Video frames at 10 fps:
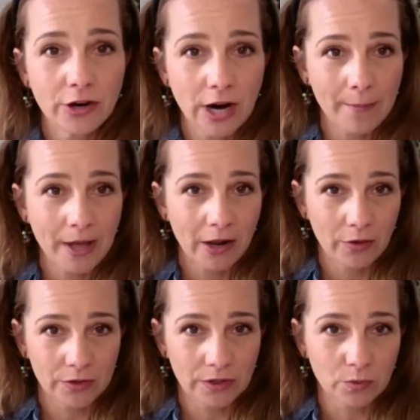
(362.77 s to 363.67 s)
the crap out of
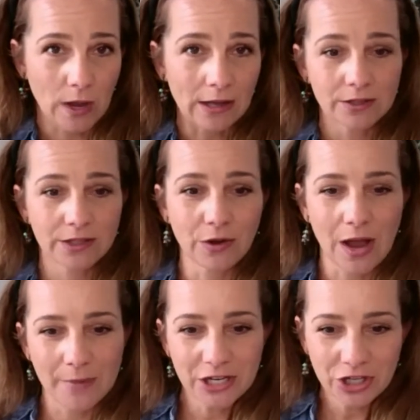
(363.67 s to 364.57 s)
those as well. So
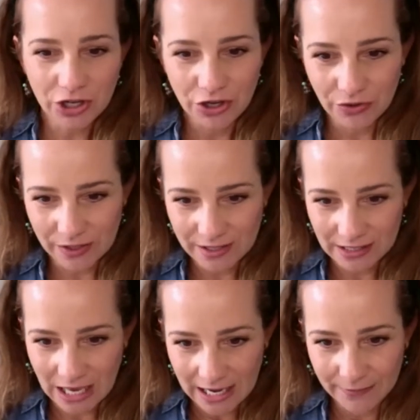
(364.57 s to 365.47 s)
I'm going to show you a
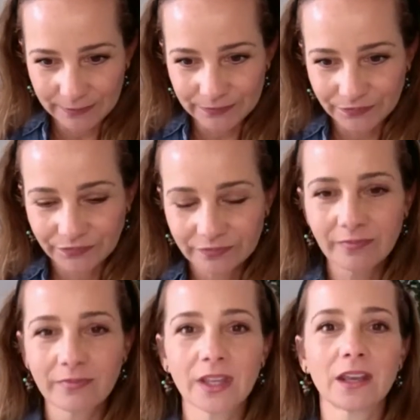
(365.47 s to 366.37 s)
slide
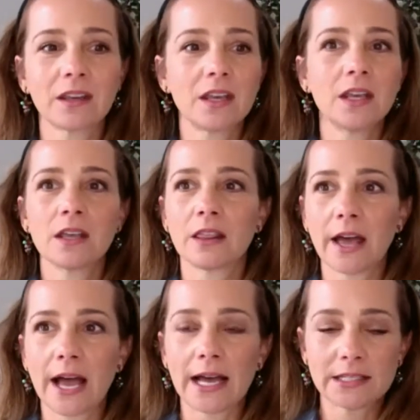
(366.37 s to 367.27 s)

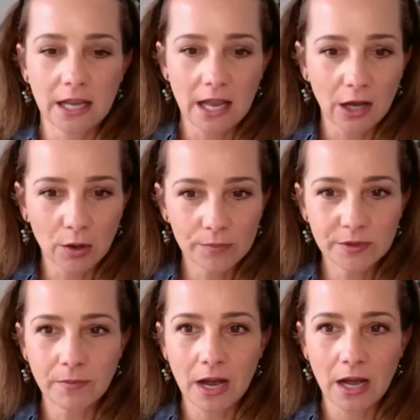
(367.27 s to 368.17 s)
that
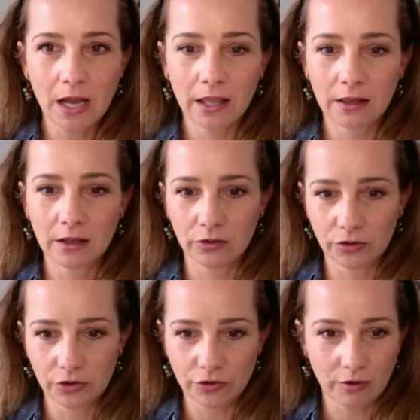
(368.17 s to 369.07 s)
helped my little
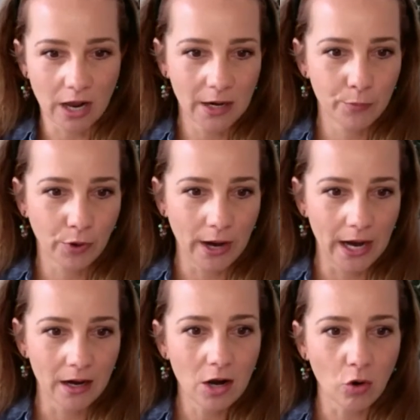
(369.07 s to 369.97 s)
neurotic
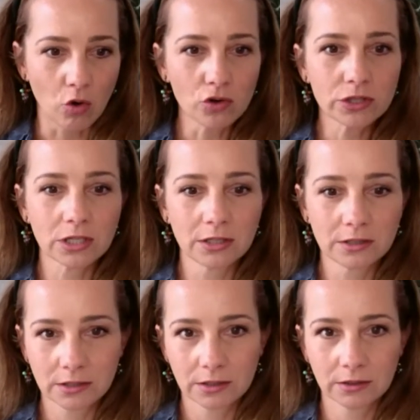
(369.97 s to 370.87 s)
brain a lot.
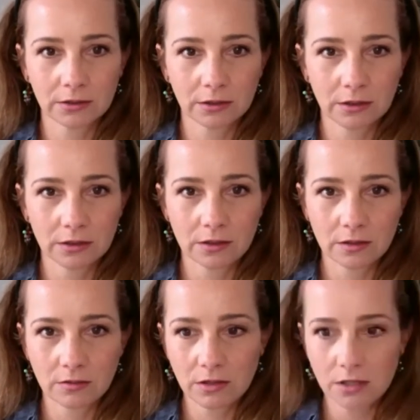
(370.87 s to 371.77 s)
Let's
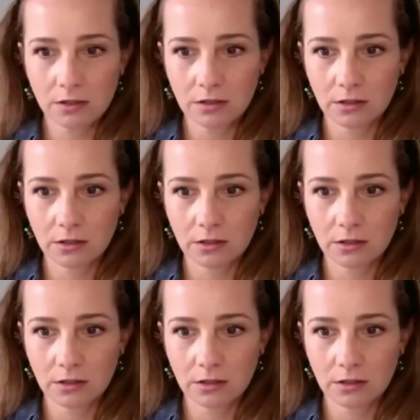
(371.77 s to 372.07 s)
do this.